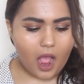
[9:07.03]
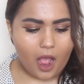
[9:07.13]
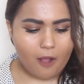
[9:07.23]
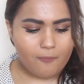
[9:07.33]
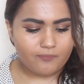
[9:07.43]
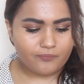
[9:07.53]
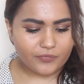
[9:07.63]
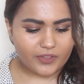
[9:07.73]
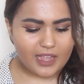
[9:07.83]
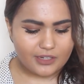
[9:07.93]

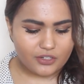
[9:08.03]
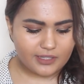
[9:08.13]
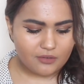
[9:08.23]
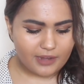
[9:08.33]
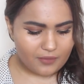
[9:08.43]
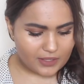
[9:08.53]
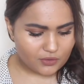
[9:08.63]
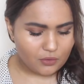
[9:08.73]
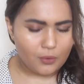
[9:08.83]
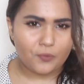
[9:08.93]
and you still get that
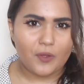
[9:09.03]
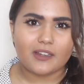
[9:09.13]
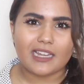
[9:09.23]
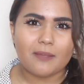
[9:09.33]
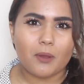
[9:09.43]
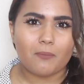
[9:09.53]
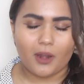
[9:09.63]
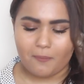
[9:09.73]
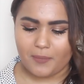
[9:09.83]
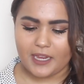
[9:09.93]
sort of lip
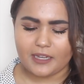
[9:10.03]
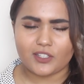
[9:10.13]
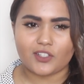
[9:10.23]
plumping.